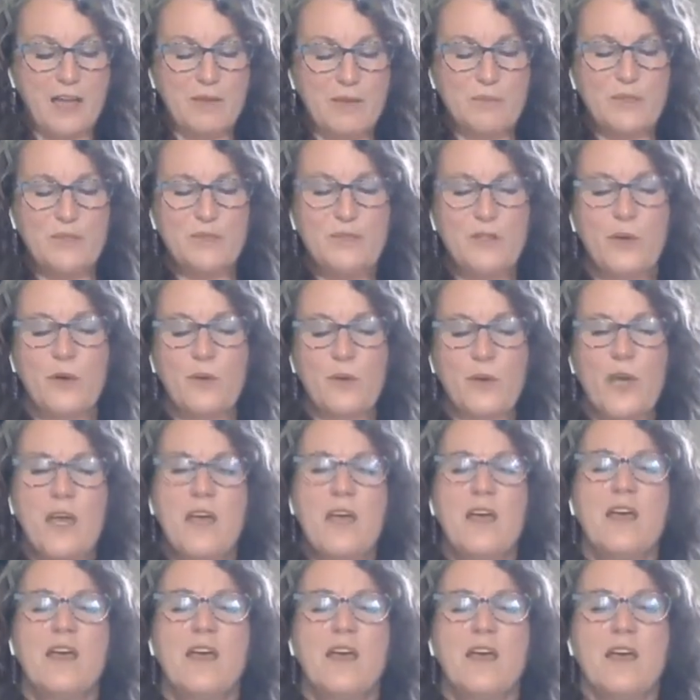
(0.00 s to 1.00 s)
So
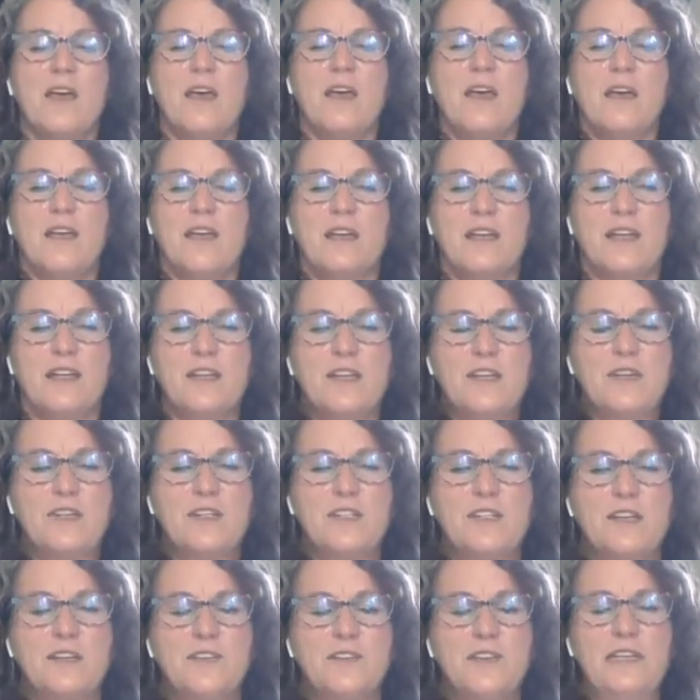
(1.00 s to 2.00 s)
getting
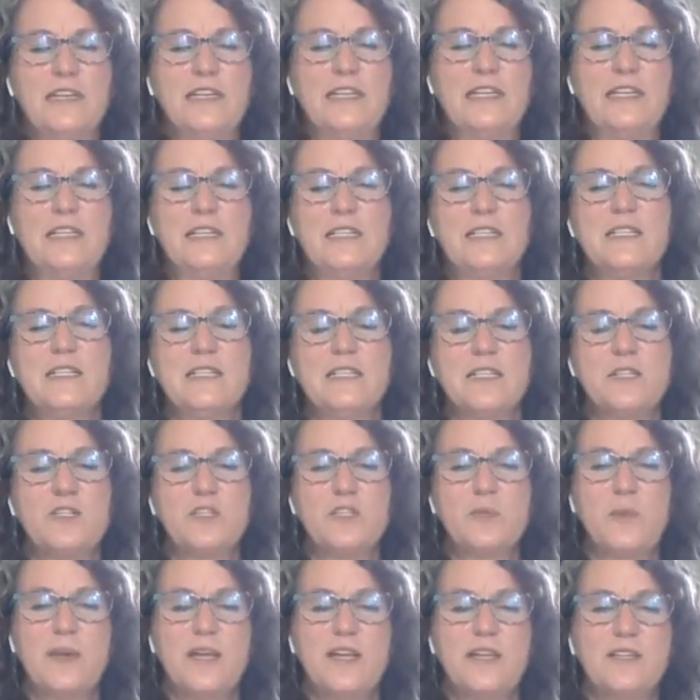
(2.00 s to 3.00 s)
yourself
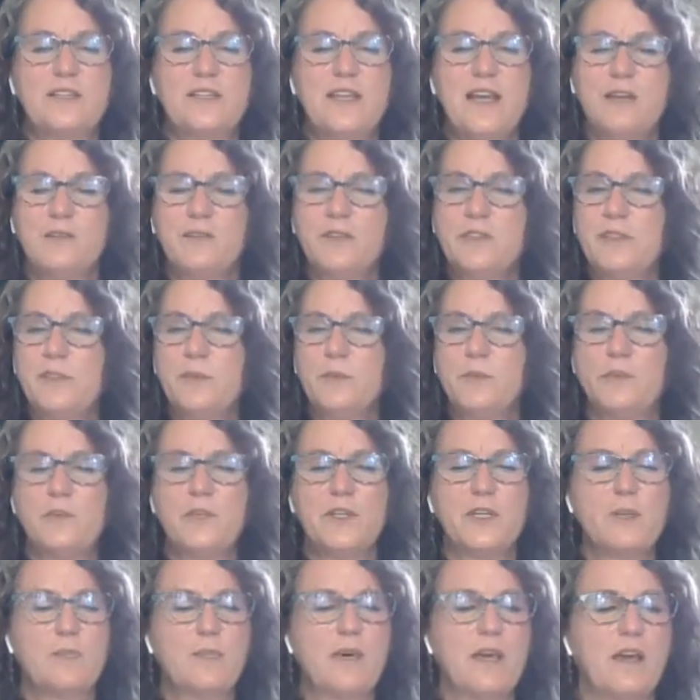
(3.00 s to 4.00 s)
situated, not really
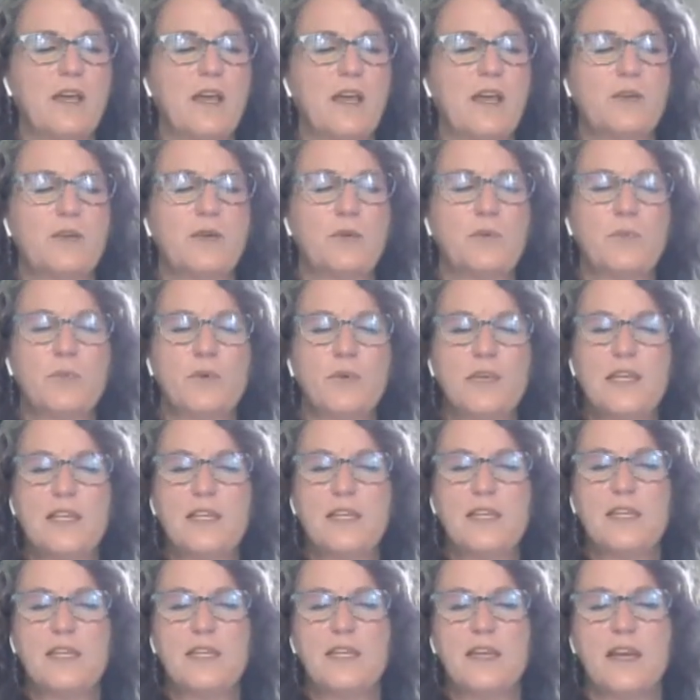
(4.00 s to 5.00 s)
worrying about how you're
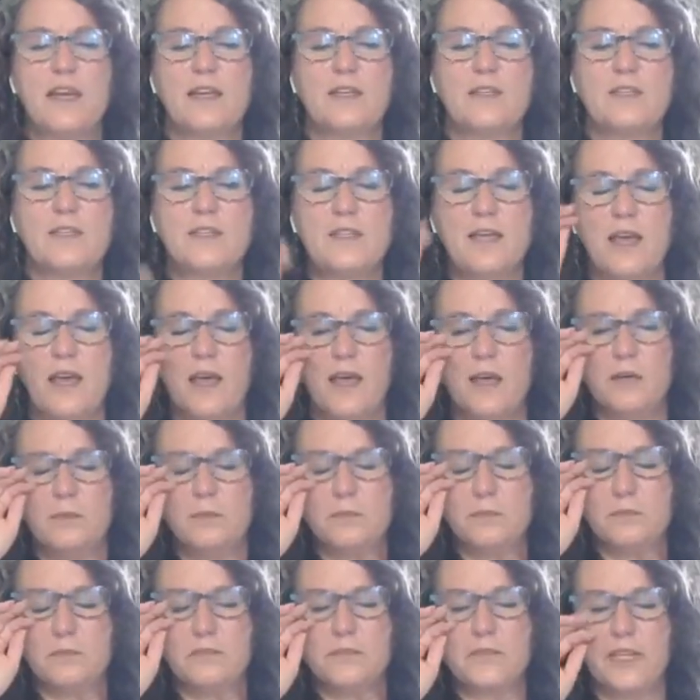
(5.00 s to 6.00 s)
breathing yet,
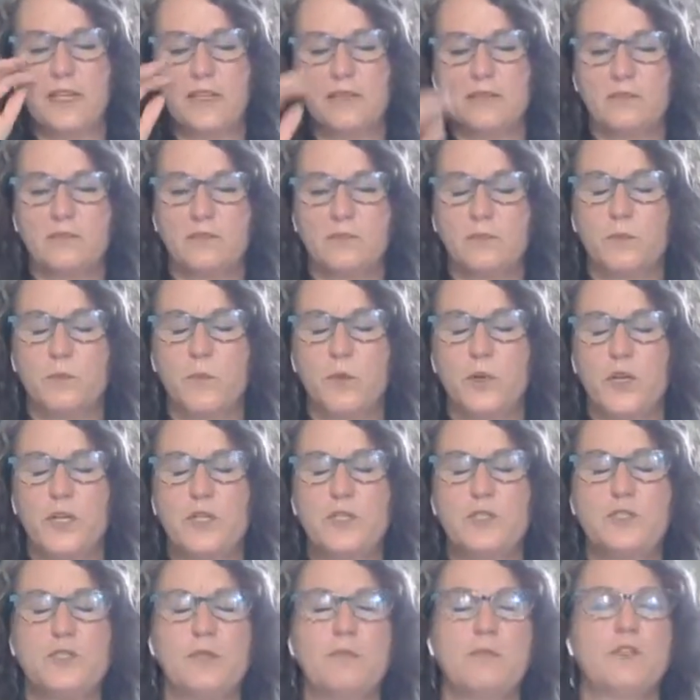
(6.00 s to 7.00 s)
not
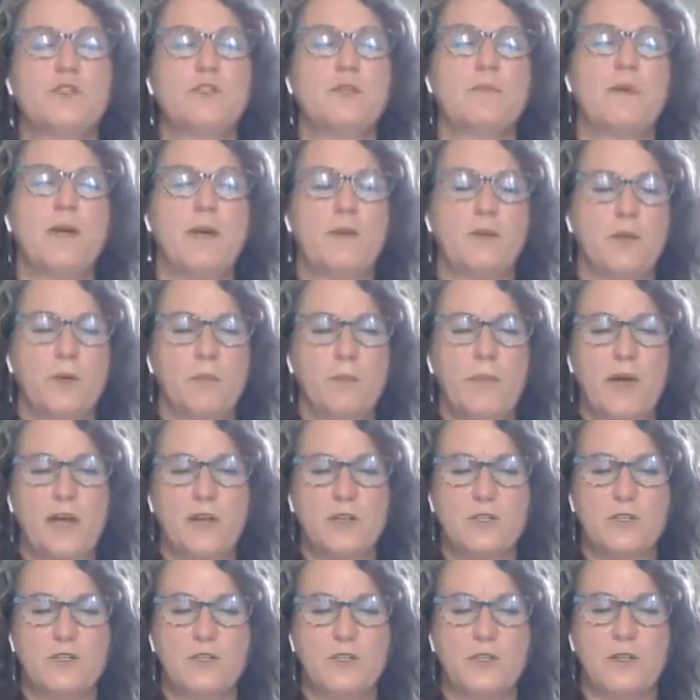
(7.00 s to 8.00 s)
worrying too much about your
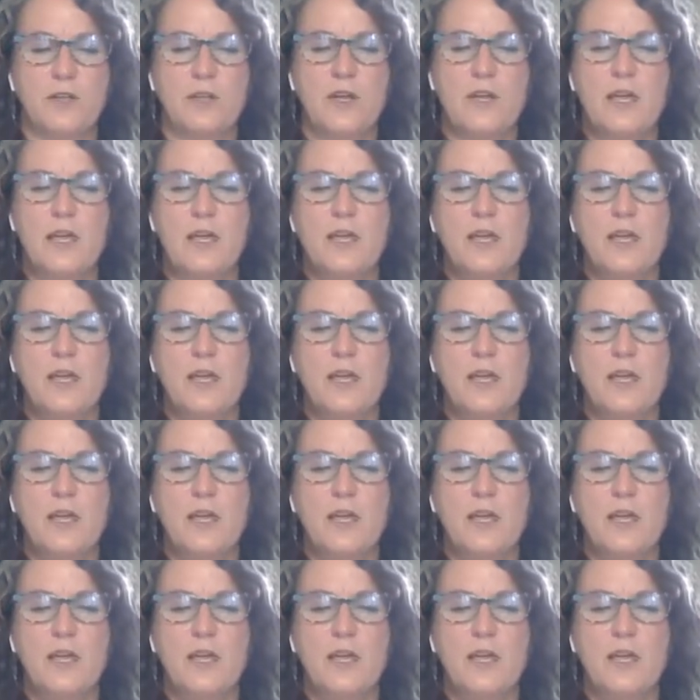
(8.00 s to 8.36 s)
posture.